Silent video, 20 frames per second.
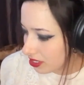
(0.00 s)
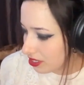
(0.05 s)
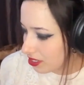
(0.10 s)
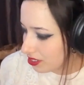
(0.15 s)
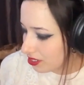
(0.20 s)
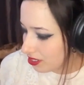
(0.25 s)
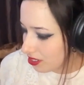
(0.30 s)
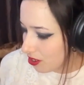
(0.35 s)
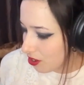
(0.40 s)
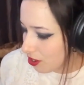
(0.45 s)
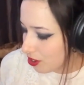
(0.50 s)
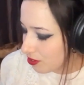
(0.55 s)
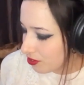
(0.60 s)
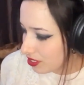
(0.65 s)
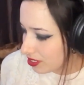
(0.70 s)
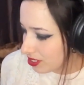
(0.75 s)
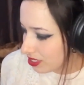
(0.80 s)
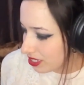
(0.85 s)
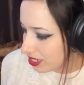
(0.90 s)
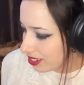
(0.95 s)
Like, all
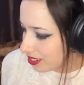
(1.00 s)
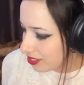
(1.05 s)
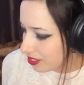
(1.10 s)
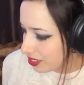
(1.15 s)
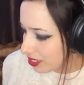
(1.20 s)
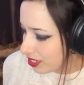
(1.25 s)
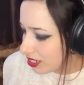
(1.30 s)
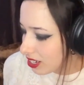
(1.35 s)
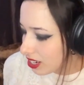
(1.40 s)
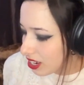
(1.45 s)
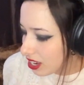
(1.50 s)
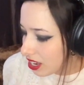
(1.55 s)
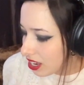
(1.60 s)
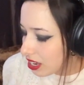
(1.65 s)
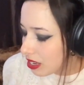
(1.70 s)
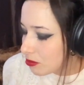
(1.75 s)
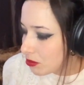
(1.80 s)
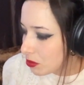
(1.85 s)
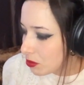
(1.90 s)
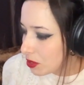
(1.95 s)
this together
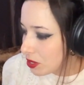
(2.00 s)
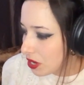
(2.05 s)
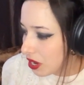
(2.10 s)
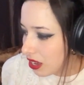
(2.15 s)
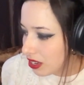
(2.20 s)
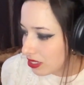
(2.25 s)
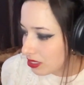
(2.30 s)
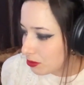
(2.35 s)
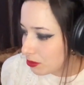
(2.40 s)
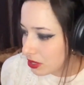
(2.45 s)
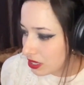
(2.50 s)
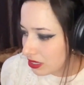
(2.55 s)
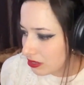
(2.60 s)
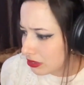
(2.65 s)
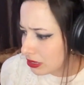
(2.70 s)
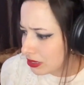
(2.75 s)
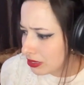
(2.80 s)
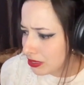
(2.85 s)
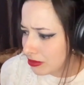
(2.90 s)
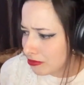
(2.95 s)
maybe cost me
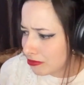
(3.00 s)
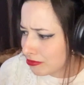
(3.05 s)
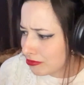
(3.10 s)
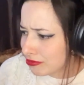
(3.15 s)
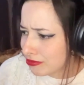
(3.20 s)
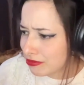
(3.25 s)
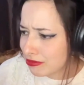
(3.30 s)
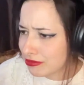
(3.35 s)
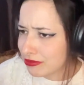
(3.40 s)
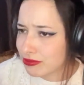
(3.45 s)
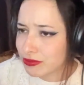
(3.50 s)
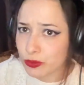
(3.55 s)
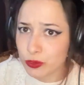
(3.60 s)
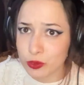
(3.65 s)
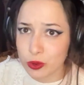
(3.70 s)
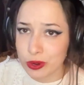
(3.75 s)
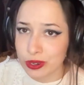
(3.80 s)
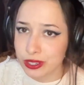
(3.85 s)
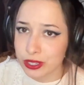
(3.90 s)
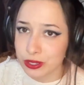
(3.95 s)
like
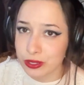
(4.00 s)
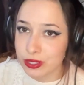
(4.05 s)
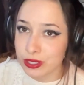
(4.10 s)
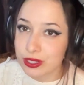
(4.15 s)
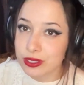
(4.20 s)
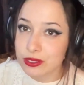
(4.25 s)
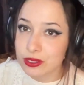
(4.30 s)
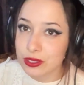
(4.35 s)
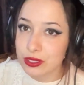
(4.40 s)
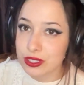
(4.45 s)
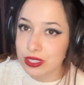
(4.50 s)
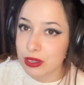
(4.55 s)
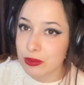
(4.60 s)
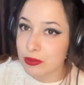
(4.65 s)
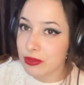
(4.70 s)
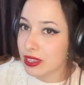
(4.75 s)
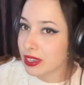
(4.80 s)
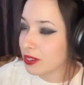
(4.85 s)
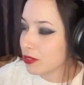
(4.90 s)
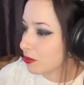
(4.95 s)
€4 or
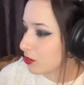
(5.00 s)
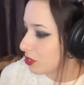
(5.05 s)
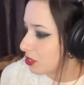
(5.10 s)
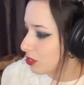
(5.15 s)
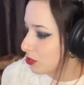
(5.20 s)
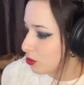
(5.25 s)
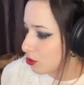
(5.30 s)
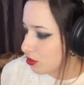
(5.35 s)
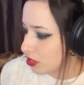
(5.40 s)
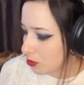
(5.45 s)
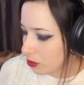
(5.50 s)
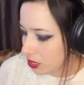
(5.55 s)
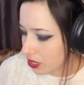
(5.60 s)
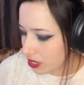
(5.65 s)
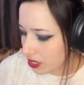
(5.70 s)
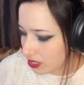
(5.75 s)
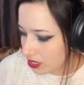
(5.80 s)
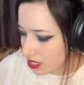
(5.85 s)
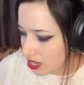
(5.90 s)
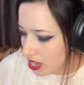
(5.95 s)
something for these 3
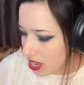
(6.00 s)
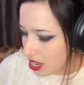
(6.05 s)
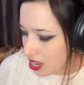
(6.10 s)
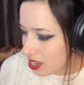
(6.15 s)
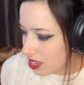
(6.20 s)
books.